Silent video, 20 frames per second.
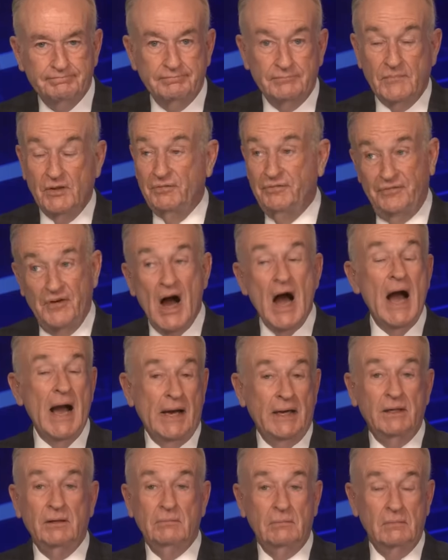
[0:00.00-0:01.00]
The
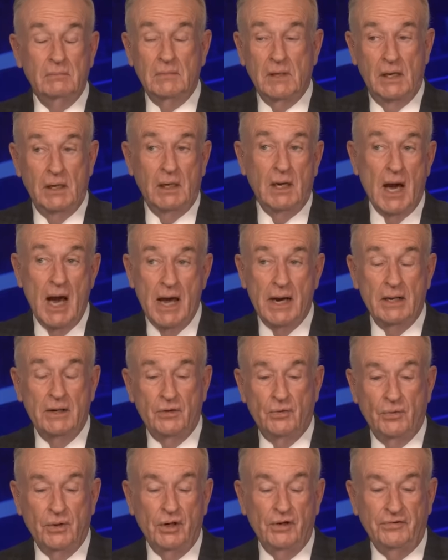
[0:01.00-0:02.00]
fine that he got on
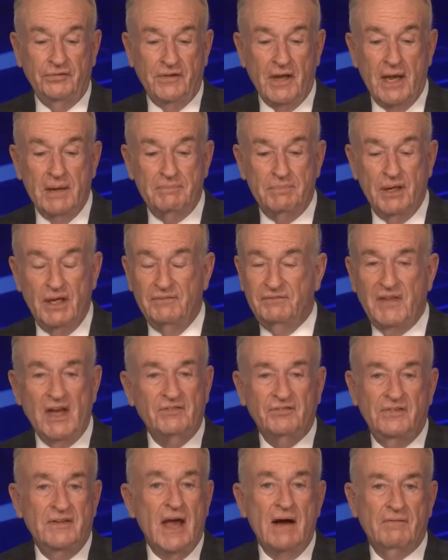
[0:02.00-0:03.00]
the real estate beef,
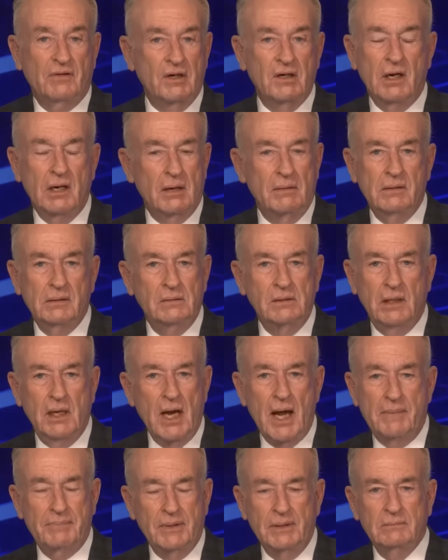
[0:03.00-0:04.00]
that's never going to
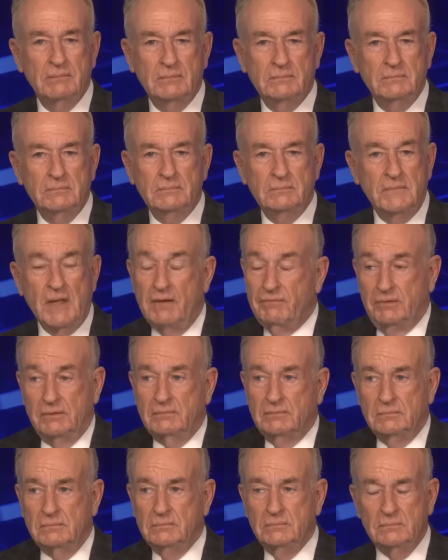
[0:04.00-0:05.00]
happen, never.
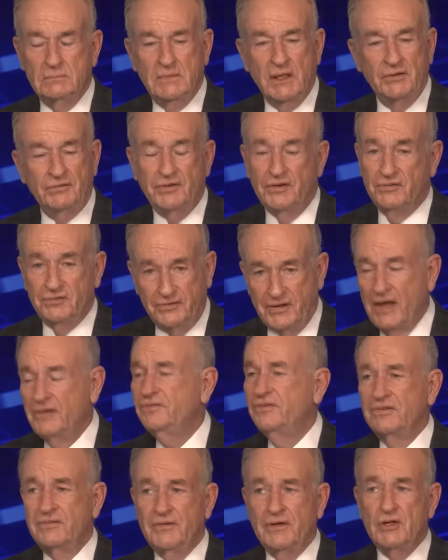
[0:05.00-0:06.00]
It's
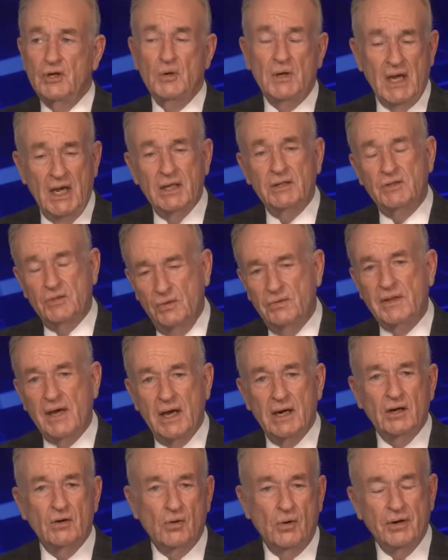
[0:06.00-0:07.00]
excessive, and you can't do
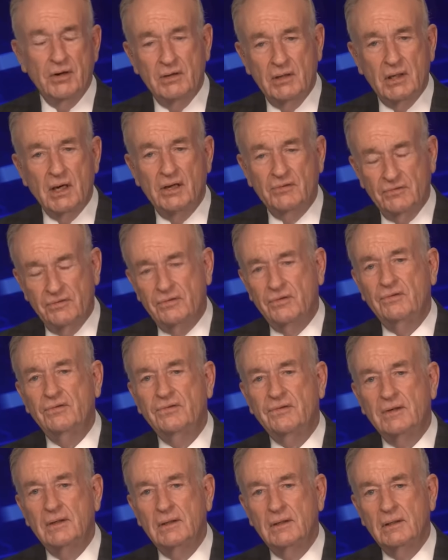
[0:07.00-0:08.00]
that according to the
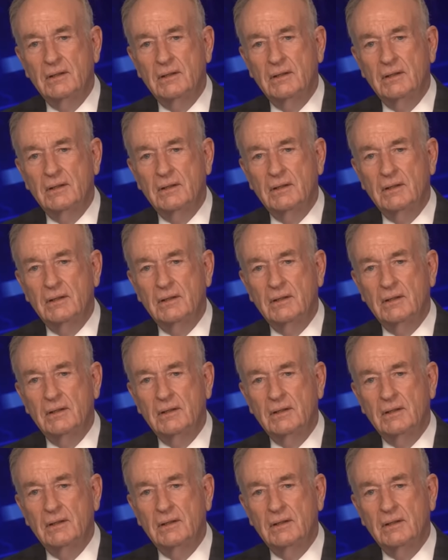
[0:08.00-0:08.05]
Constitution.